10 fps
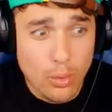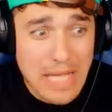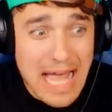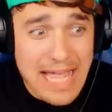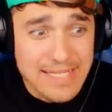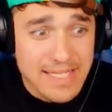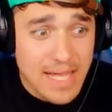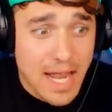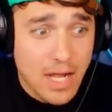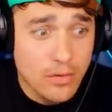Oh,
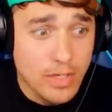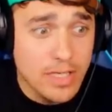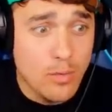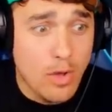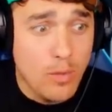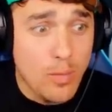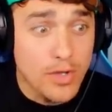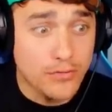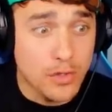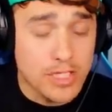guys, I really want
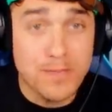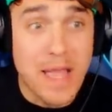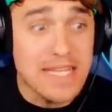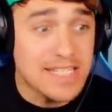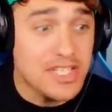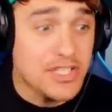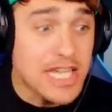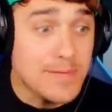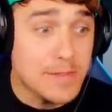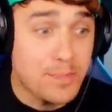one of those spicy
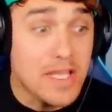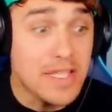chips,